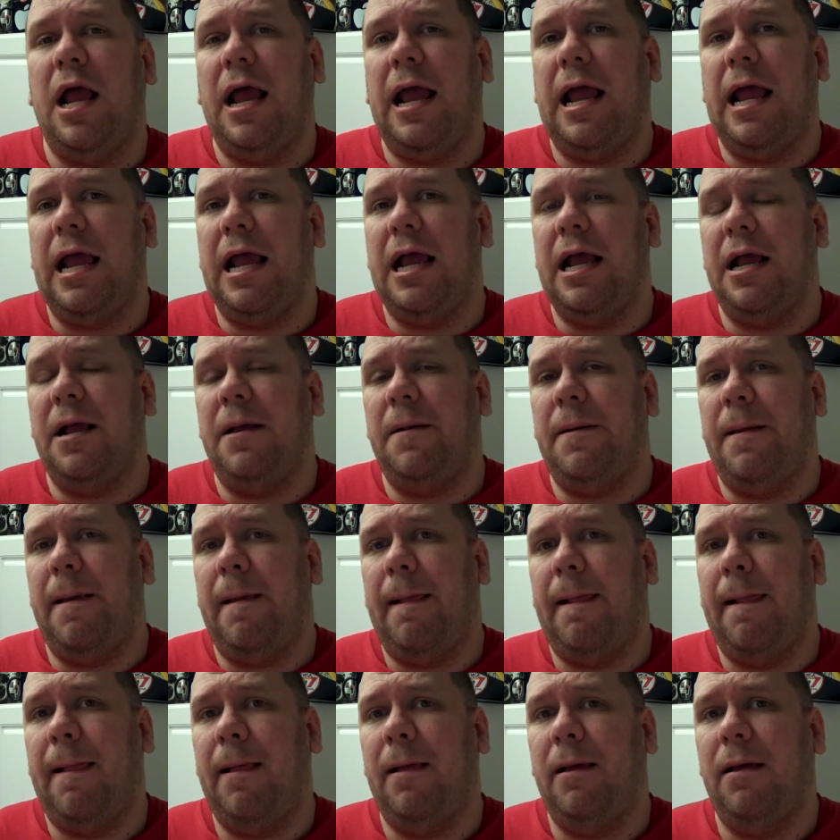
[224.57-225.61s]
and
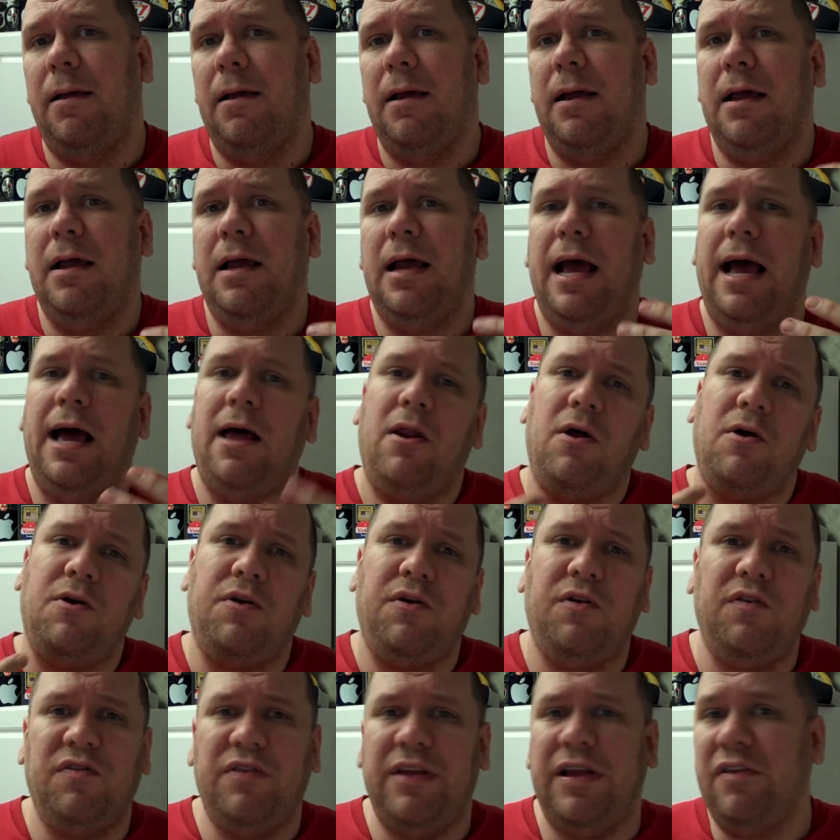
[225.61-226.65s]
how long you
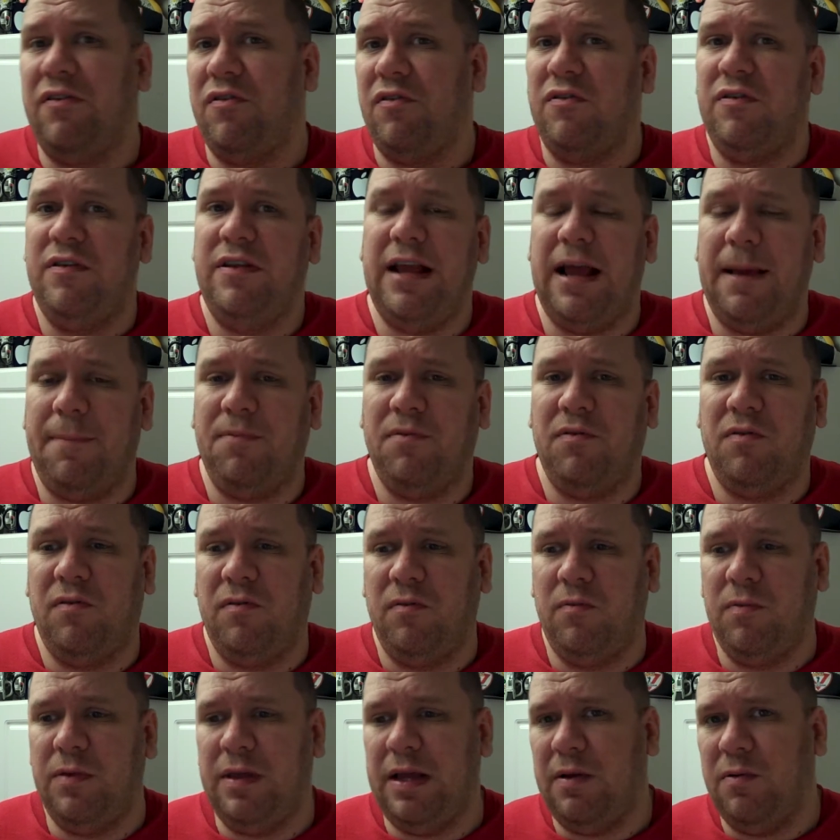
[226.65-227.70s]
can stay at certain depths
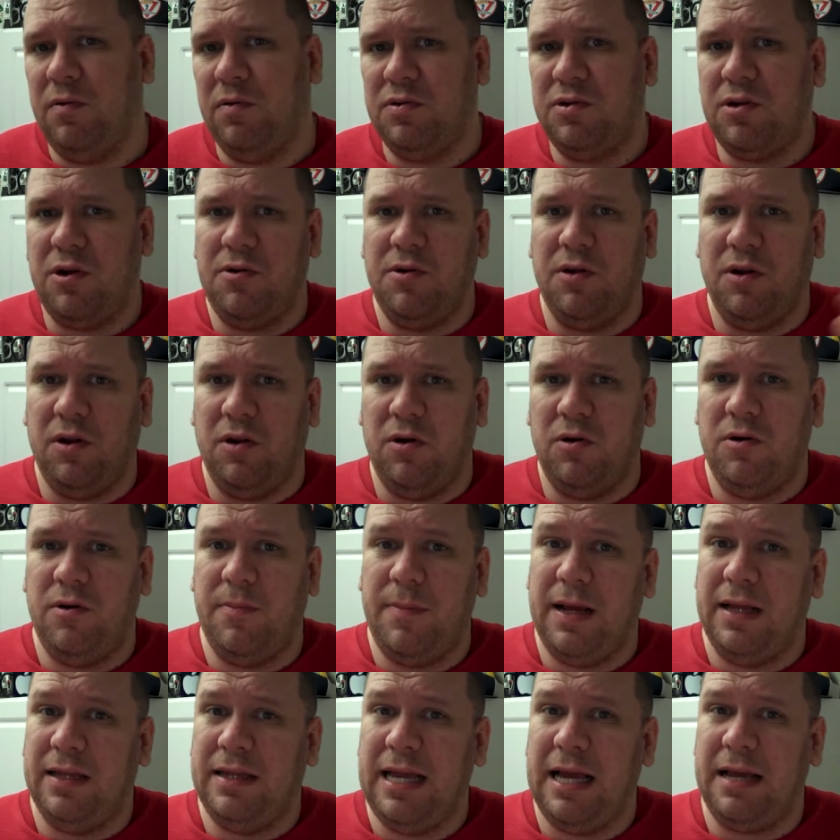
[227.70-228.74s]
when they were starting to learn
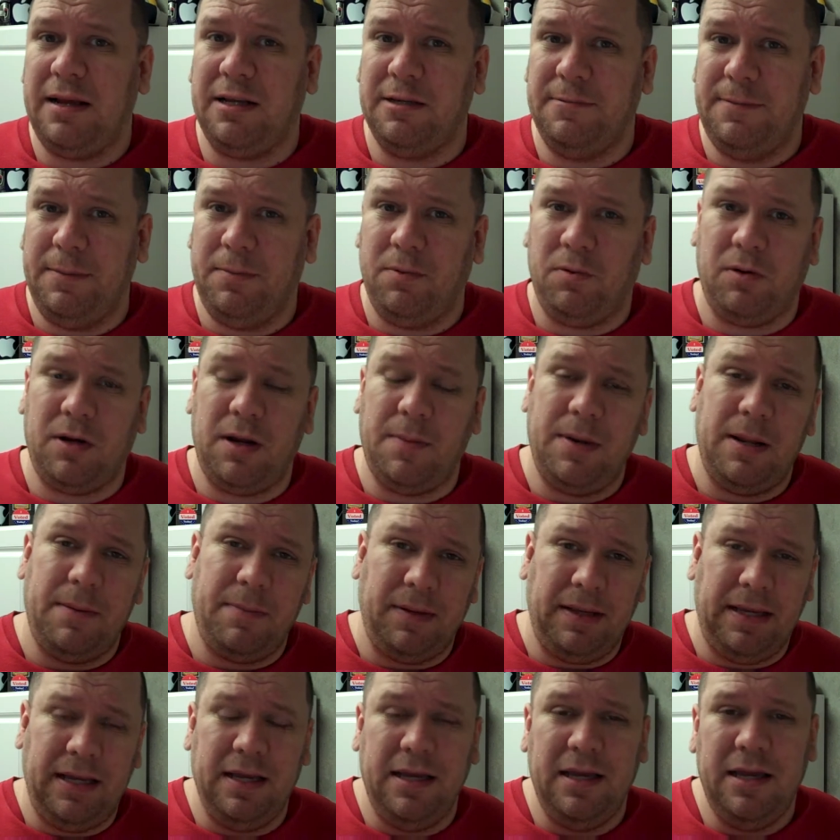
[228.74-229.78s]
about that because people were coming up
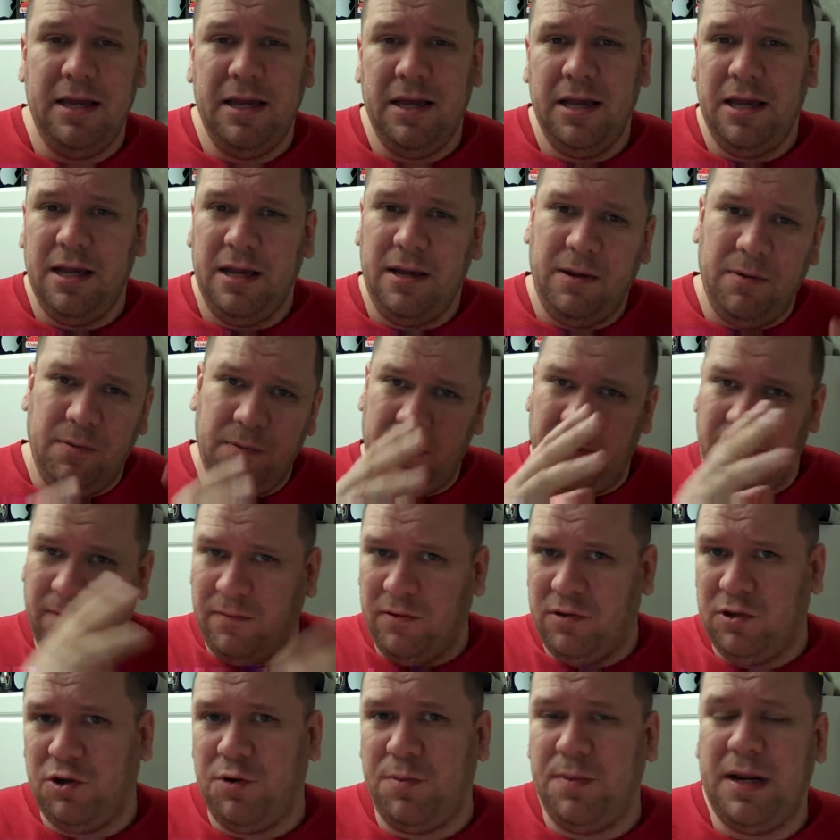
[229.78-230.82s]
and get, you know, when
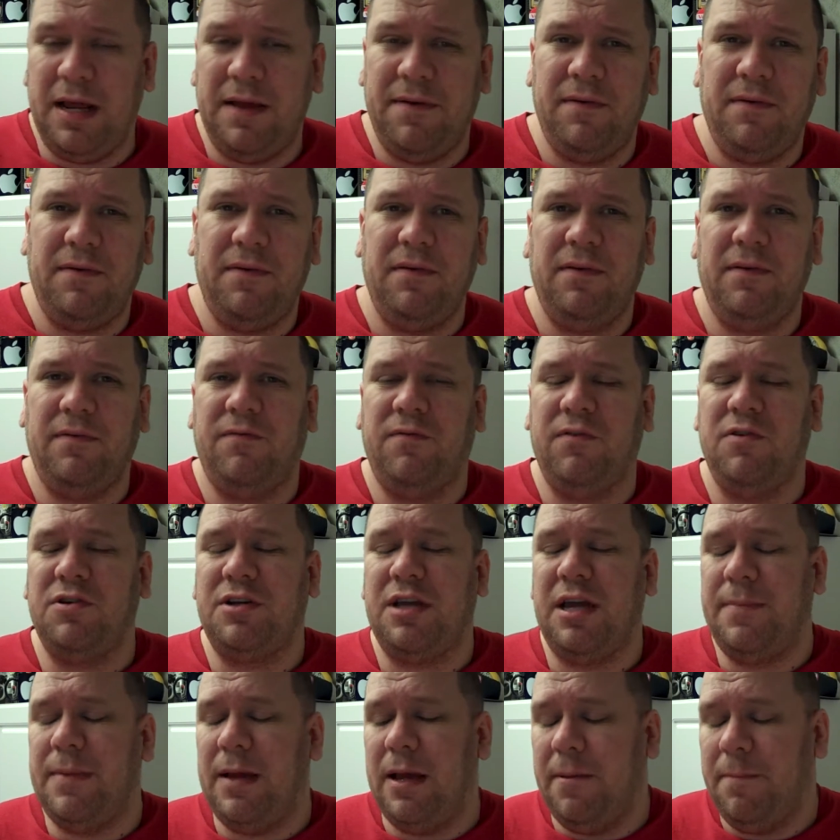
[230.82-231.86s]
scuba diving first
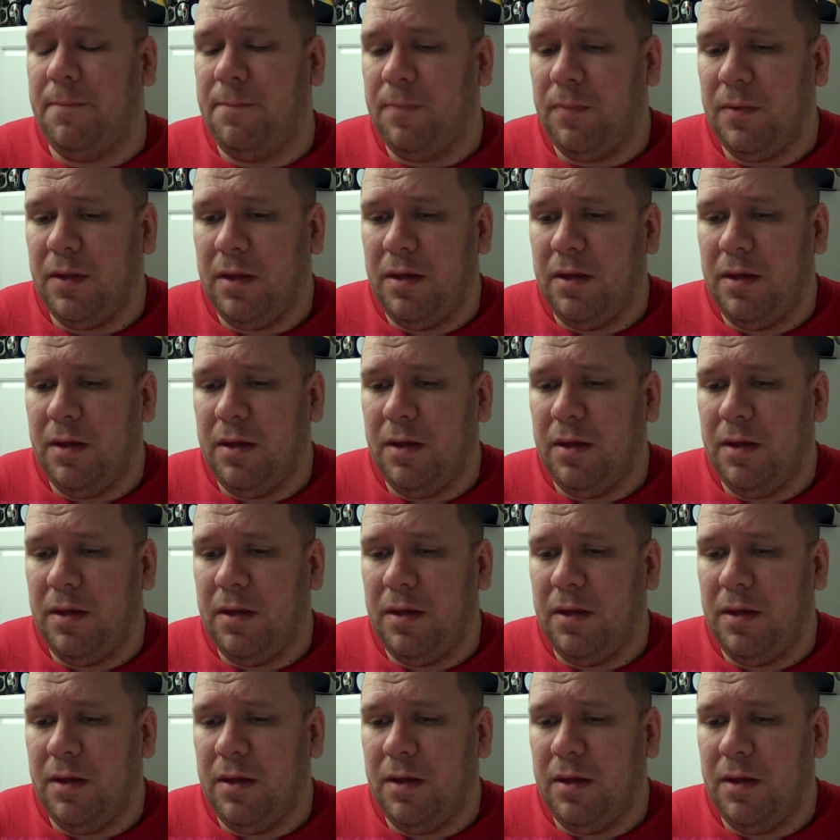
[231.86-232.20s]
came out.